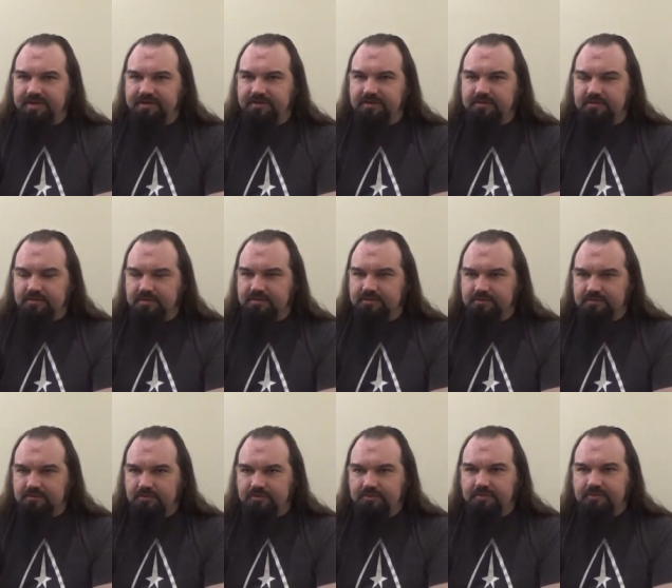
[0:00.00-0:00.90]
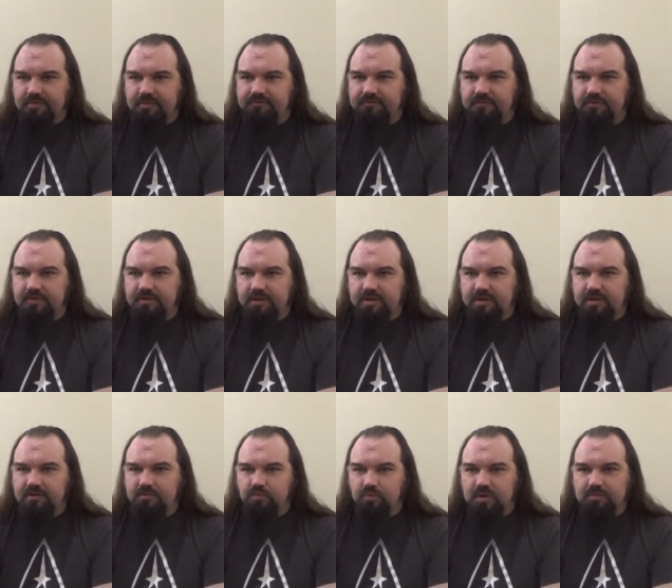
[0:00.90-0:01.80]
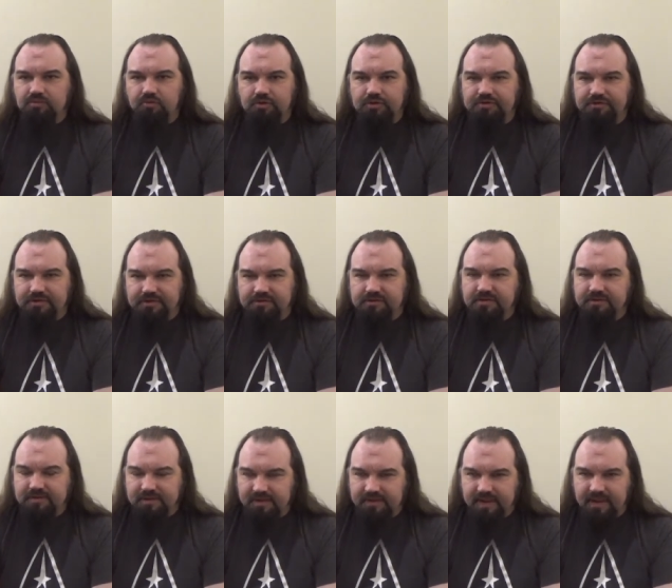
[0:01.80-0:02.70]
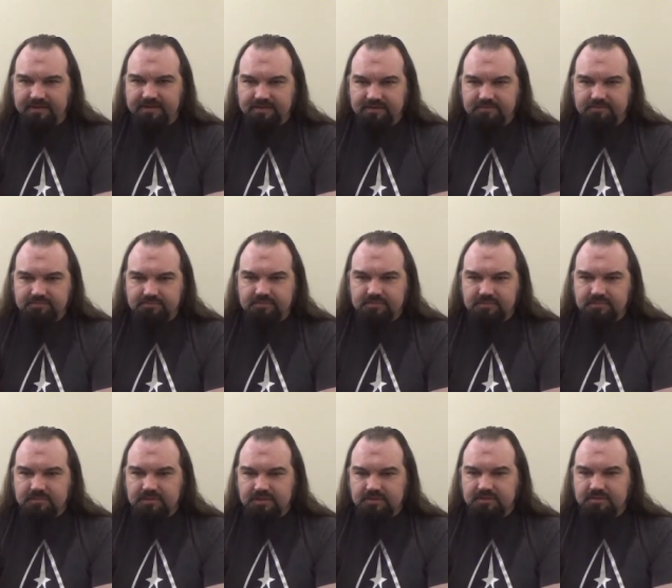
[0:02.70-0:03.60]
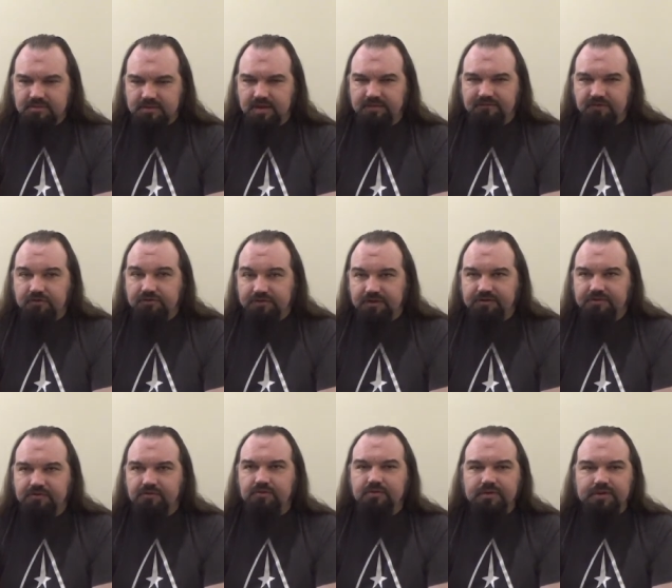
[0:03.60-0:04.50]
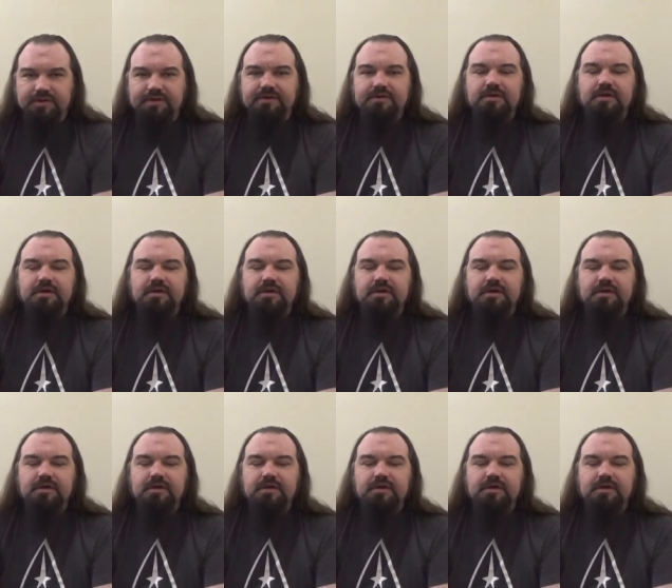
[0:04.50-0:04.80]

It was only supposed to run for one more season, and then that's they told their story.